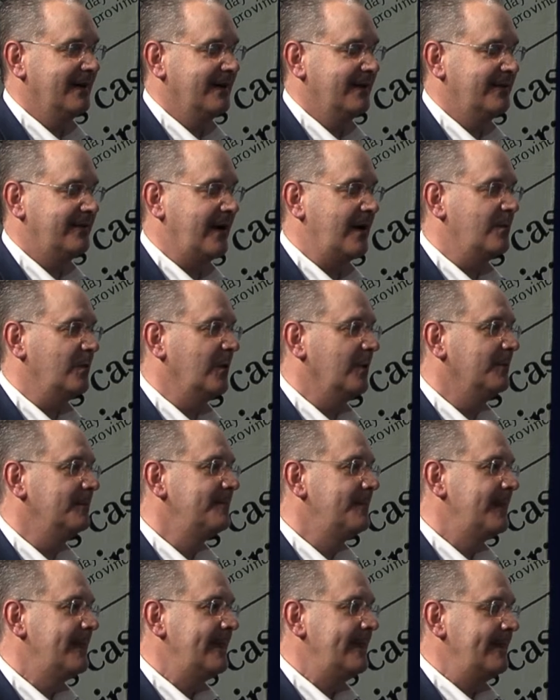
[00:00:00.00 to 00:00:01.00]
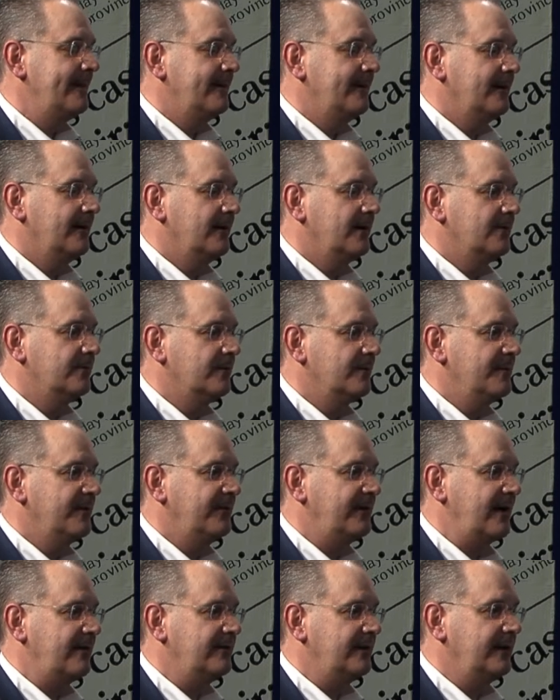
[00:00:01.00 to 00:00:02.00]
exam room from the
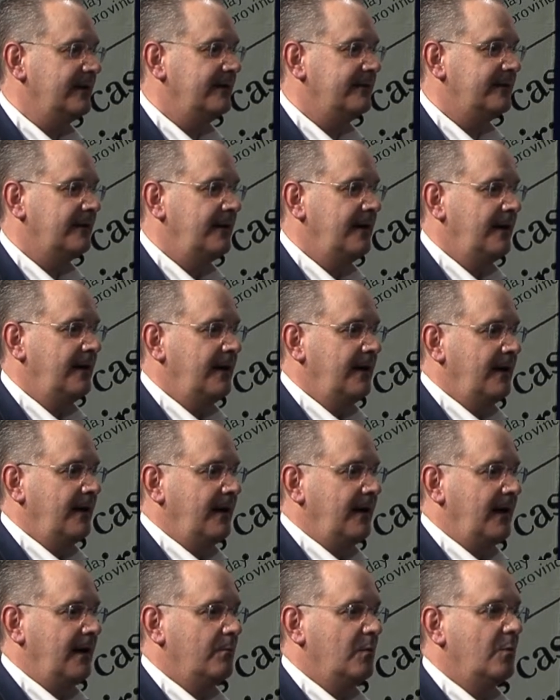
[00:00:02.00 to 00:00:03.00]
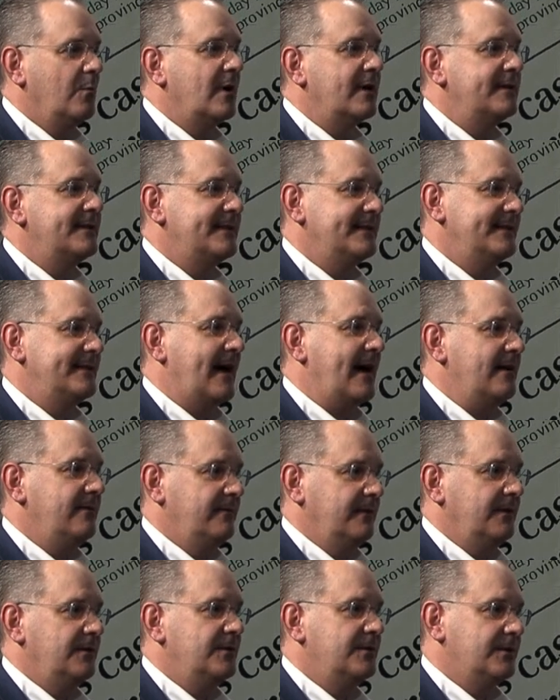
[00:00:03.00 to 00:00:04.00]
70s. And we wanted to
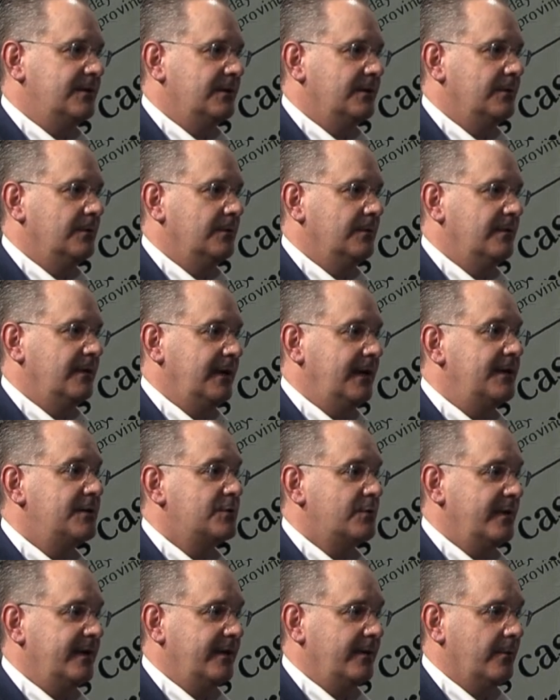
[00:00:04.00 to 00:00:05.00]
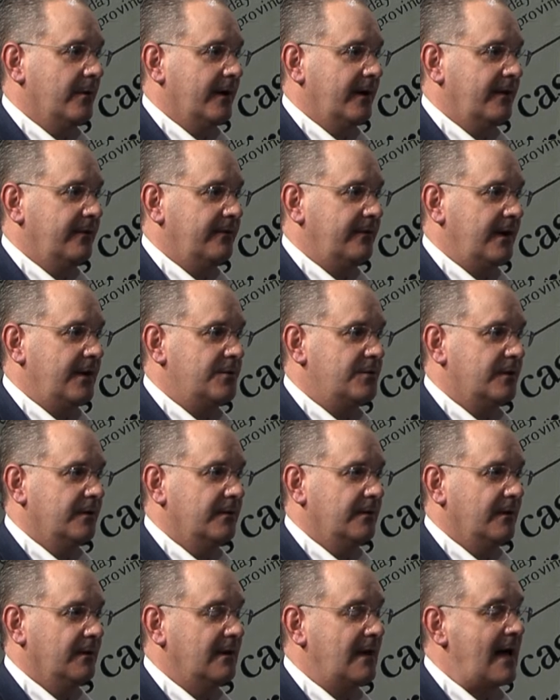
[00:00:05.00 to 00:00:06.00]
dive into the history of the
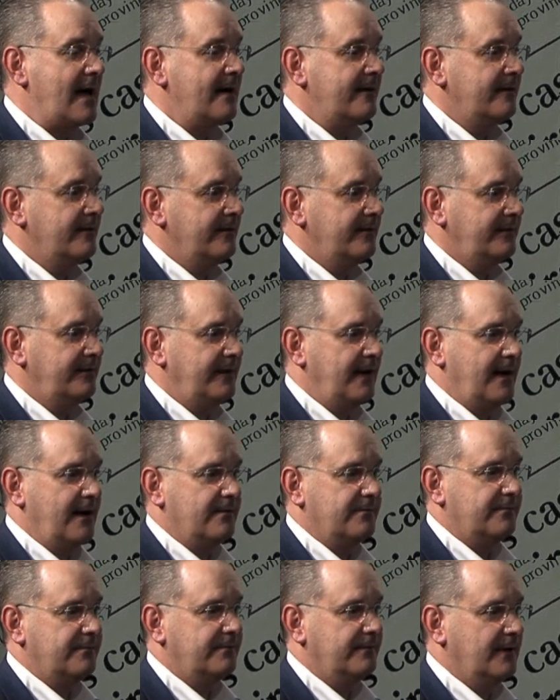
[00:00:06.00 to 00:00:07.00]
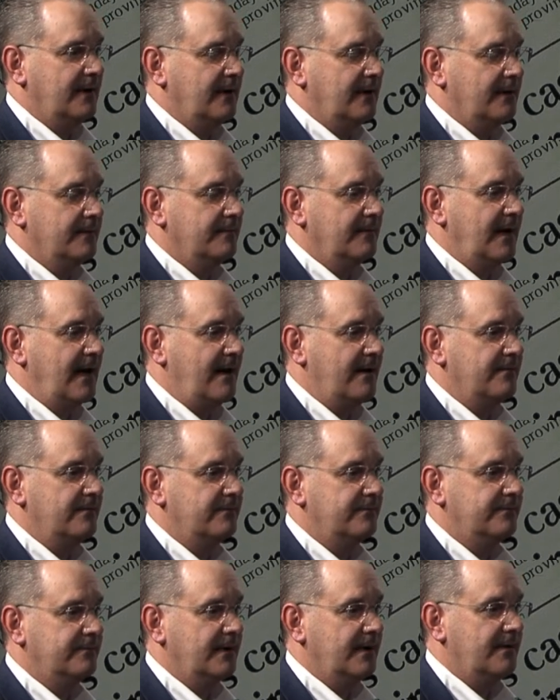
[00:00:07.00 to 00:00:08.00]
organization. A lot of the staff have
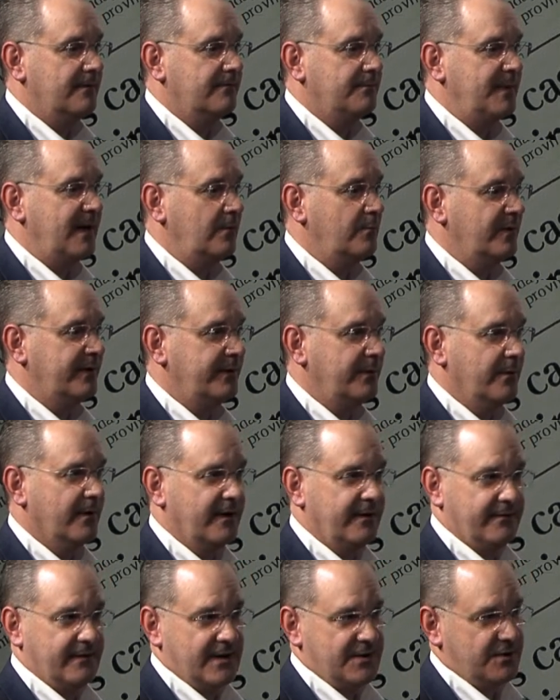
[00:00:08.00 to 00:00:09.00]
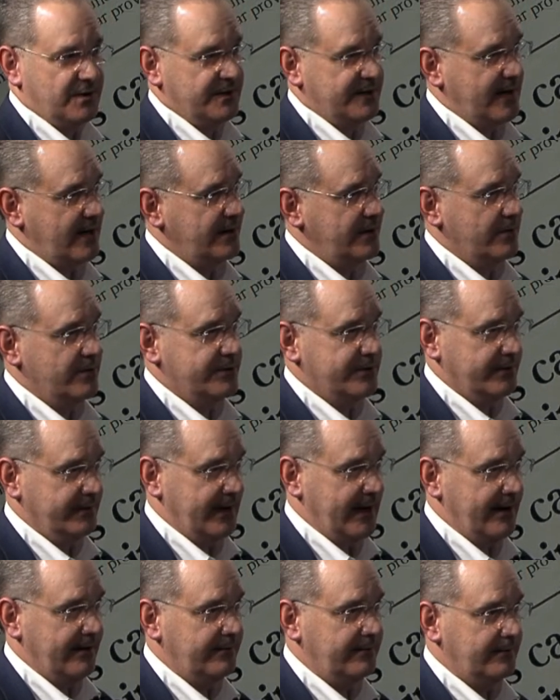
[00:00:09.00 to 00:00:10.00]
been with the organization 10 years or
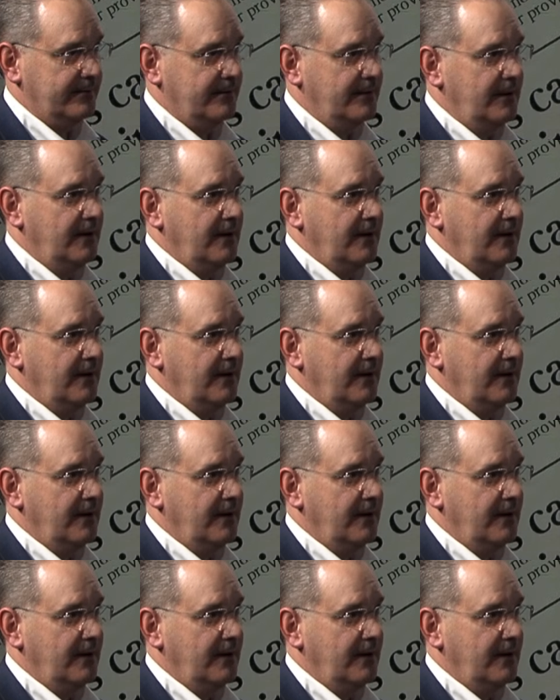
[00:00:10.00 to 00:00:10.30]
less.